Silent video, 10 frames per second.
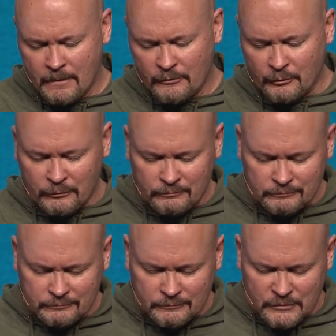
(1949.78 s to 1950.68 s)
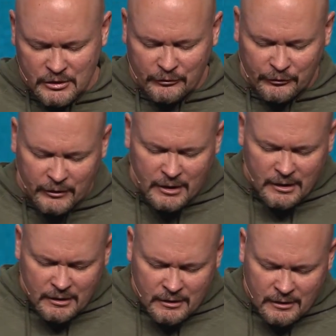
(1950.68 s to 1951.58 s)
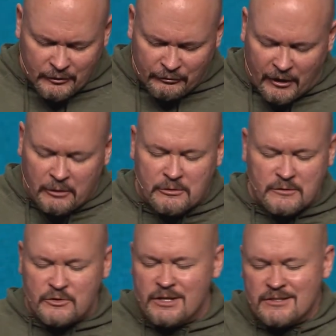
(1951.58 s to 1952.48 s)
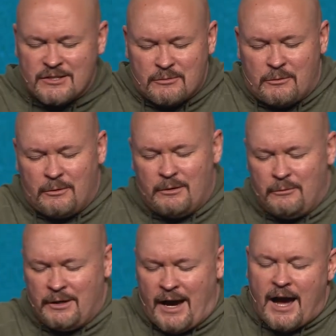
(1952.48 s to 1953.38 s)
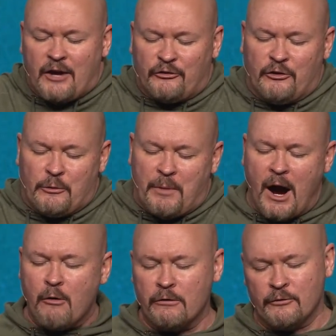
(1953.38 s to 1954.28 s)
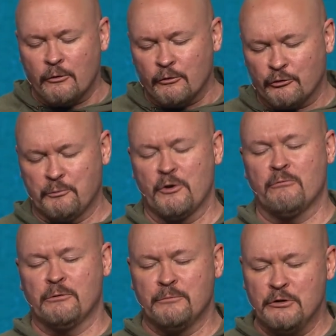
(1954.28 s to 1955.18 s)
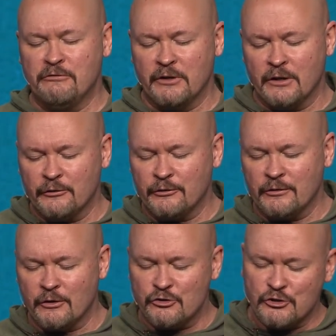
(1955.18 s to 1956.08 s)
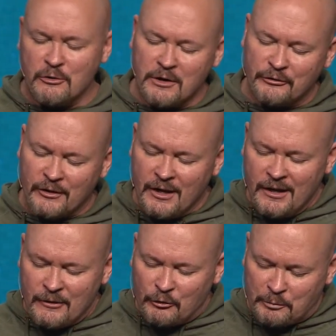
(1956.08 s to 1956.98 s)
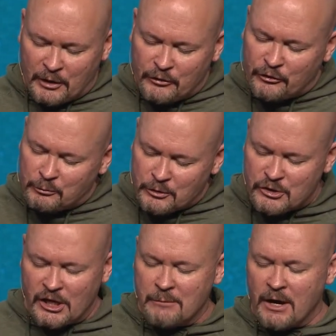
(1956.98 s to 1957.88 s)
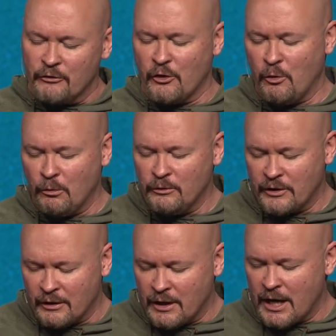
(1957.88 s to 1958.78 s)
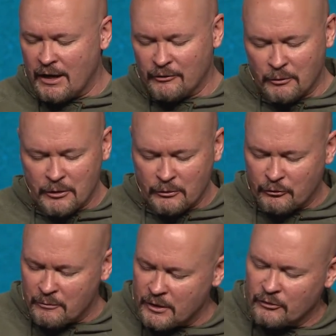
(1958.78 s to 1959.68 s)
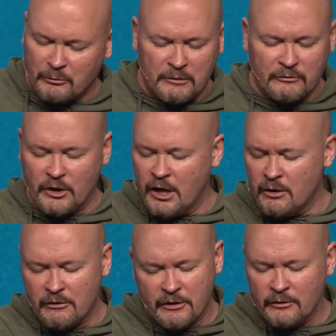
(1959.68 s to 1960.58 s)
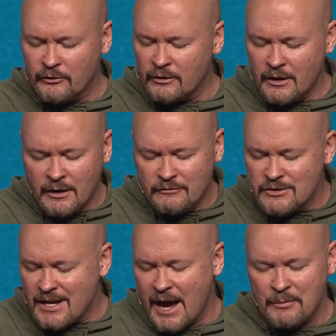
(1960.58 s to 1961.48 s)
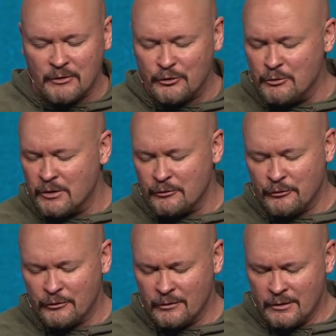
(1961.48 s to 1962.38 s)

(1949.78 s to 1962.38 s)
So Jesus, as followers of Jesus, we ask that the power of your Holy Spirit would move in us and show us those places where shame has a hold in our lives, whether it's from things that we've done or things that have just happened to us,